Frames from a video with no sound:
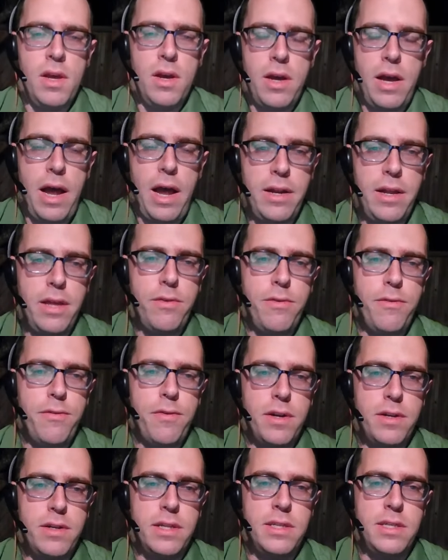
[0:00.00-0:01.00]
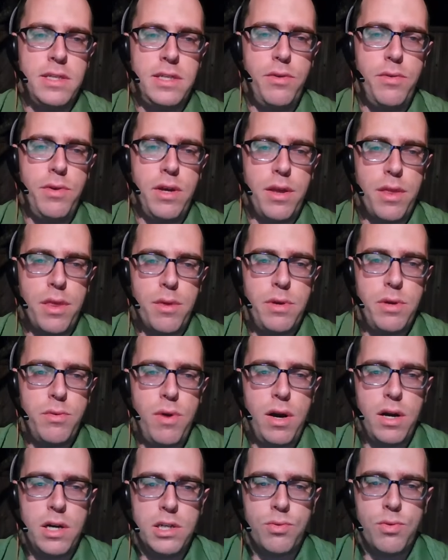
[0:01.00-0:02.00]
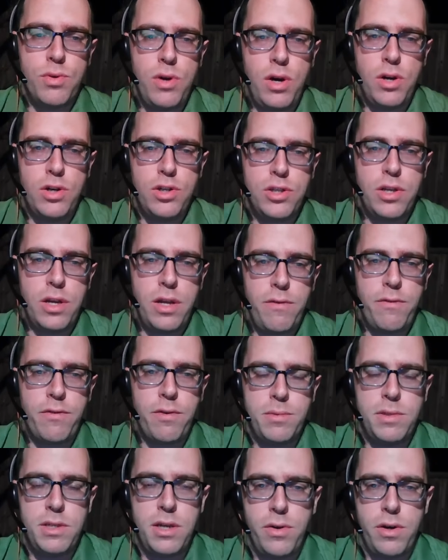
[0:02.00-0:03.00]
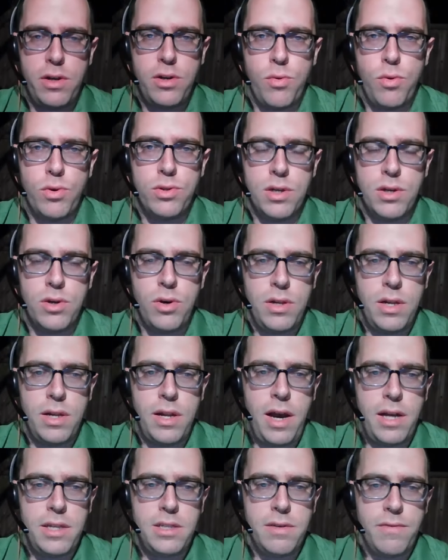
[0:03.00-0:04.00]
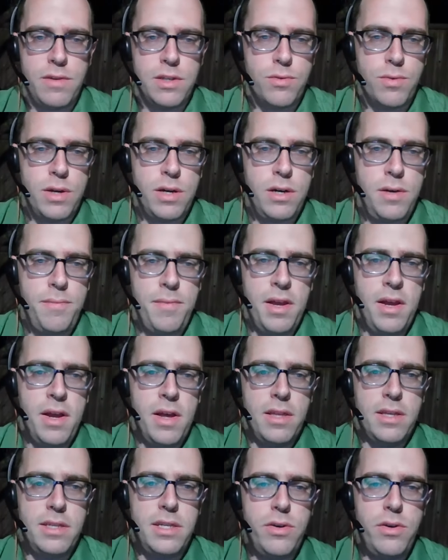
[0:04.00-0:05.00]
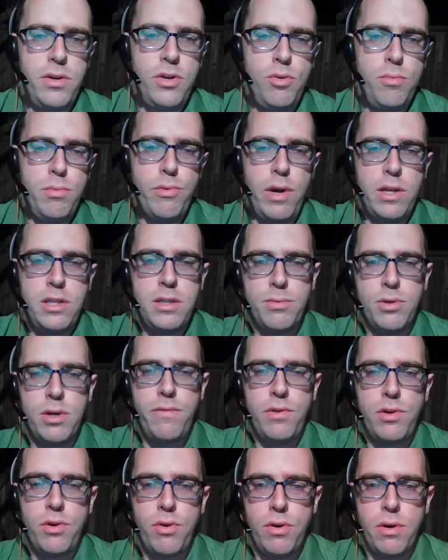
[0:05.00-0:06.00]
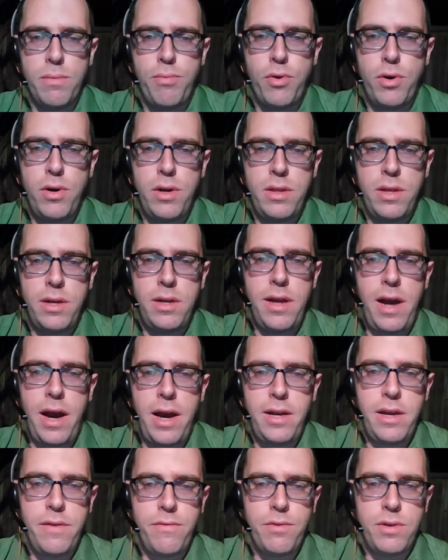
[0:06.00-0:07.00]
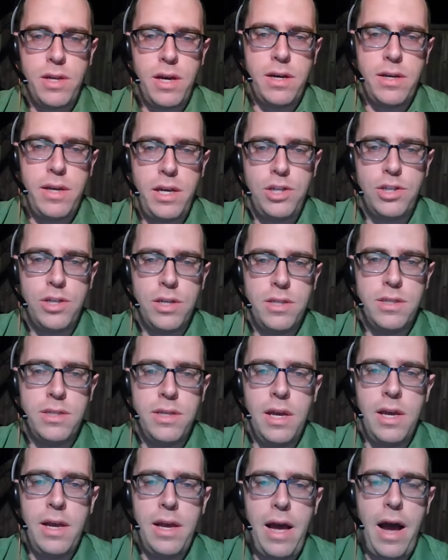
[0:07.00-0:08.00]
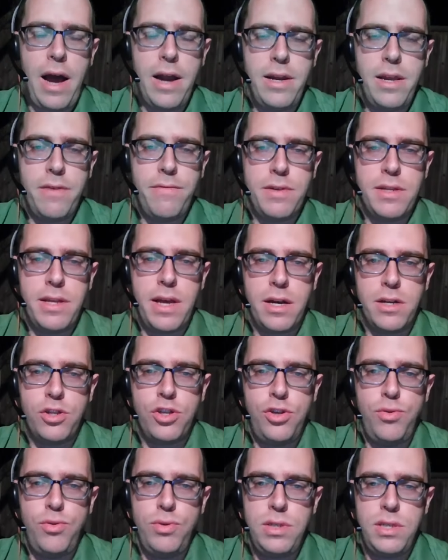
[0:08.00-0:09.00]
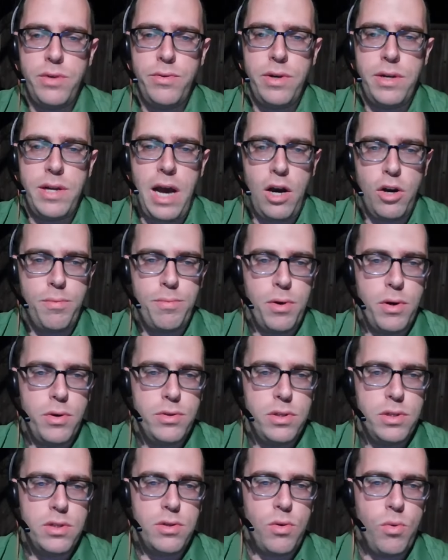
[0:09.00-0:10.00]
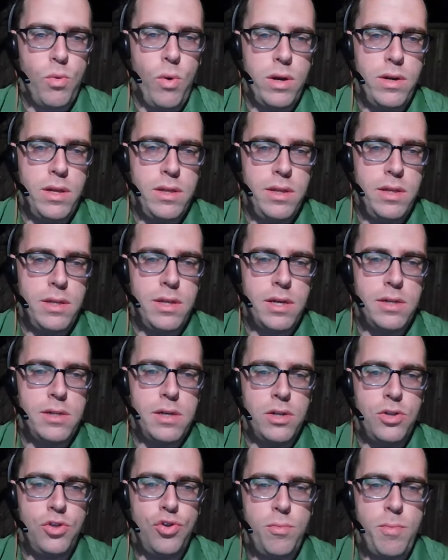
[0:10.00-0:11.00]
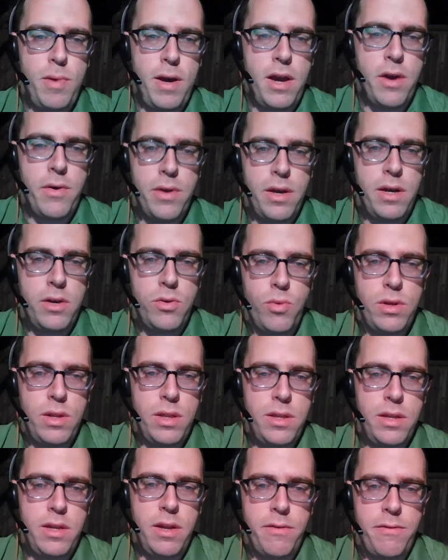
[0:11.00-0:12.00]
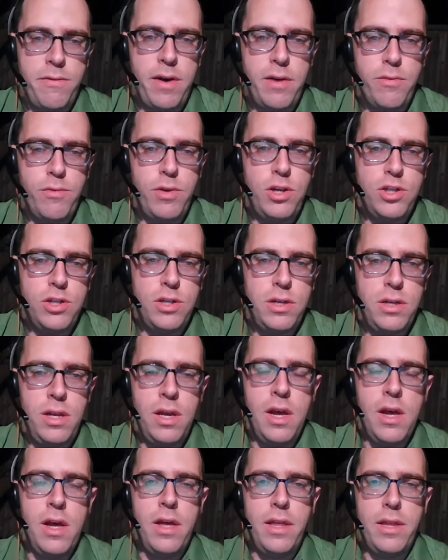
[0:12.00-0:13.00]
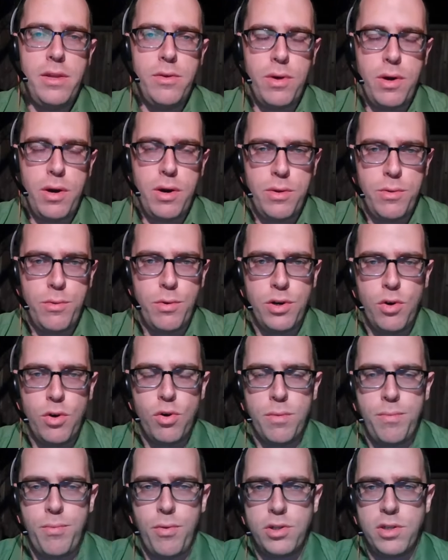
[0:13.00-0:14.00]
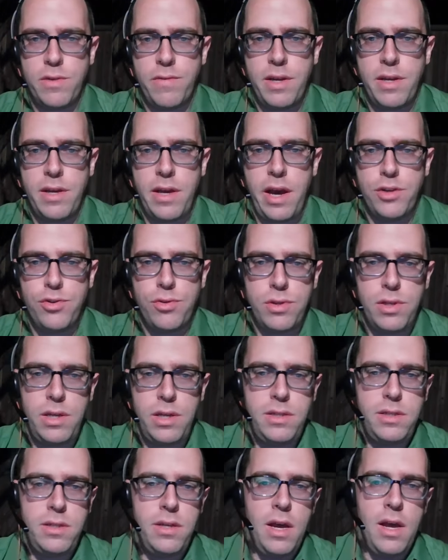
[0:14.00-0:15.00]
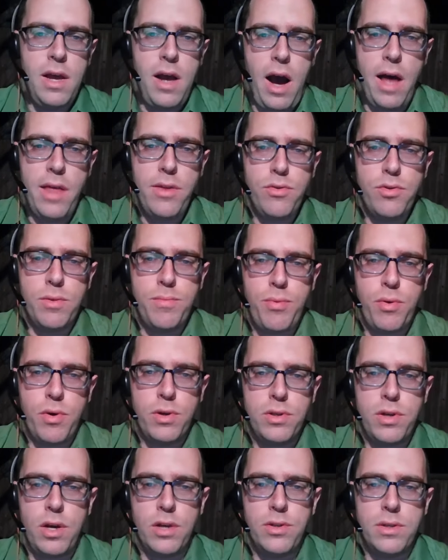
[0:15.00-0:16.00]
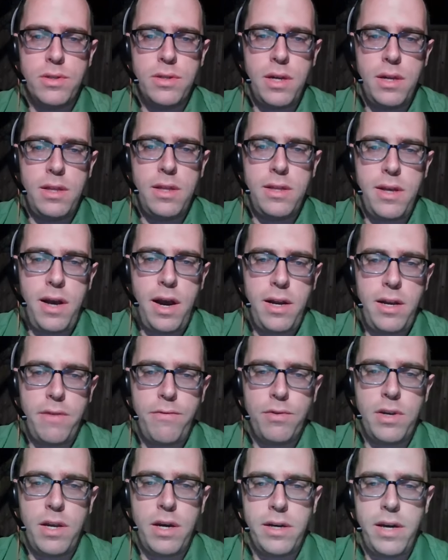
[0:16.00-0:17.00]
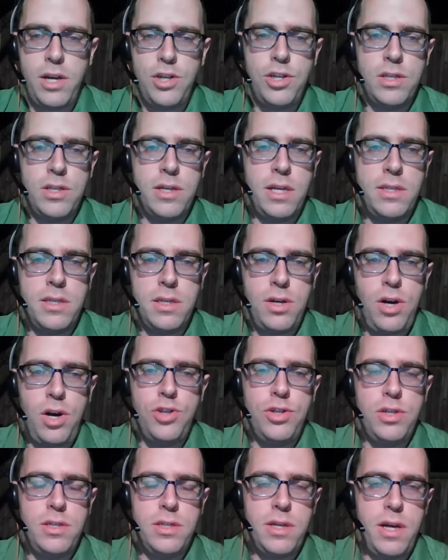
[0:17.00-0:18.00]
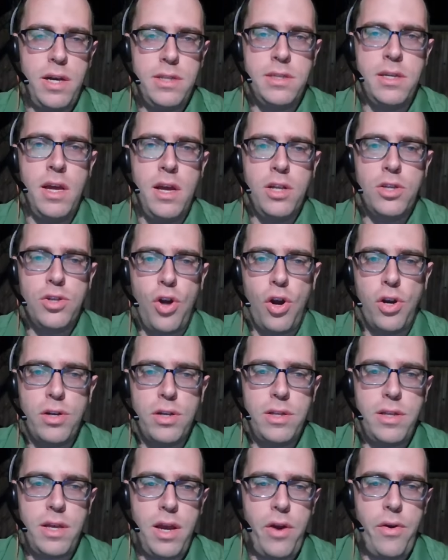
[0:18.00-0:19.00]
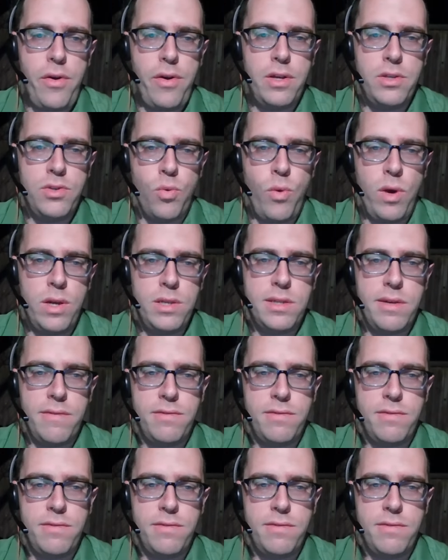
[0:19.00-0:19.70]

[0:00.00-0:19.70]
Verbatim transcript: Another front in Syria. Three rockets were launched today from Syria towards the Golan Heights of Israel. The Syrian Human Rights Observatory reported that in IDF retaliations, IDF attacked two Syrian outposts, one in the Tel Juma area and one in the Nafar region. There were, there were no reports of any casualties. Other reports also stated that the IDF retaliations against the launching sites targeted the areas west of